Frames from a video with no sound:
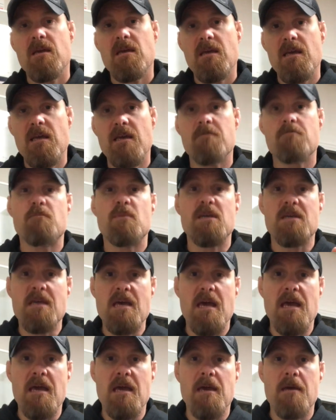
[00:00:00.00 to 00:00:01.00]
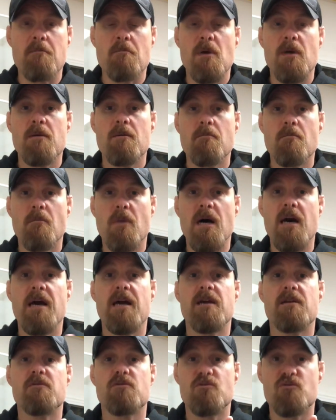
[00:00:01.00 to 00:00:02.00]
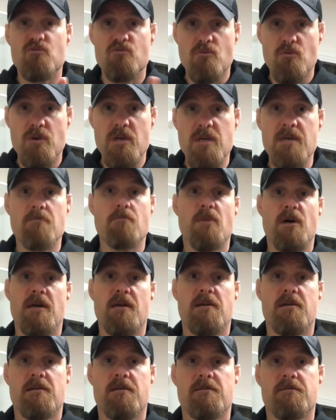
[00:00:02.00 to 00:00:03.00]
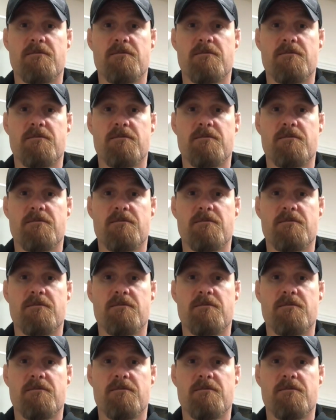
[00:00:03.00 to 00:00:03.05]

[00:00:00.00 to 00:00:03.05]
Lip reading: it became my dream bike.